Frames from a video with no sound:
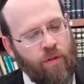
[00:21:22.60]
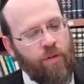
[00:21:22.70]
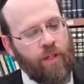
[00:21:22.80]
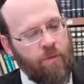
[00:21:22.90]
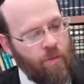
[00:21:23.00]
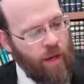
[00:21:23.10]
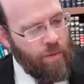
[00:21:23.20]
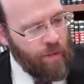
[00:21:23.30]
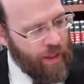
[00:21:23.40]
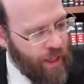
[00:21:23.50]
There's a
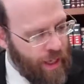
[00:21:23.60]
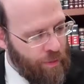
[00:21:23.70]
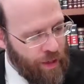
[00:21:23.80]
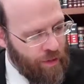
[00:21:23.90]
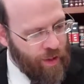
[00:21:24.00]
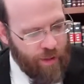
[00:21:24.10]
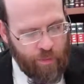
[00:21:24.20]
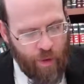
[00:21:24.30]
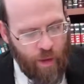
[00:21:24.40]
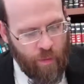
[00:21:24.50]
problem. Not that anyone here has a
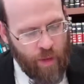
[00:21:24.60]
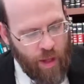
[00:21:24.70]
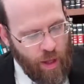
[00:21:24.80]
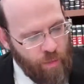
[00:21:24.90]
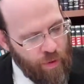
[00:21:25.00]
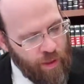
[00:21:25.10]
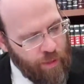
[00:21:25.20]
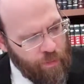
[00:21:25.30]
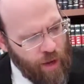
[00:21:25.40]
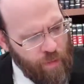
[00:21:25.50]
problem, but there's
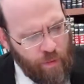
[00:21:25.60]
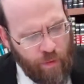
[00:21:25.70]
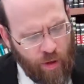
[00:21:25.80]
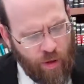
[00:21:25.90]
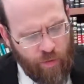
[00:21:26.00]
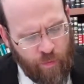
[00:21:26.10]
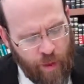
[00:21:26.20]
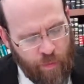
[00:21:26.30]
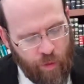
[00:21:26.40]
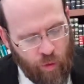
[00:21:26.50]
a problem of
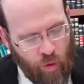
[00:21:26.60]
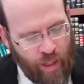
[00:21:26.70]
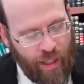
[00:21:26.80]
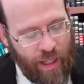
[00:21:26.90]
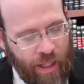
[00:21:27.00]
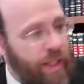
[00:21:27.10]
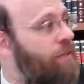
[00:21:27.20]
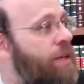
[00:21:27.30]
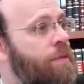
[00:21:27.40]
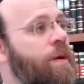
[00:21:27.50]
people talking
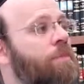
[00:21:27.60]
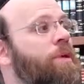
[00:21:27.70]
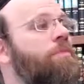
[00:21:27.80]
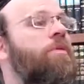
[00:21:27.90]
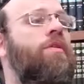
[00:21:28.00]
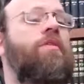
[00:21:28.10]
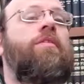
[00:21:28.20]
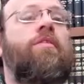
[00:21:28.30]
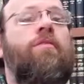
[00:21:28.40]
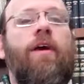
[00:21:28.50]
negativity about people,
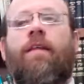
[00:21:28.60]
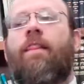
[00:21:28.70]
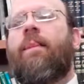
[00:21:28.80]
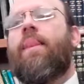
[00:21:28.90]
right?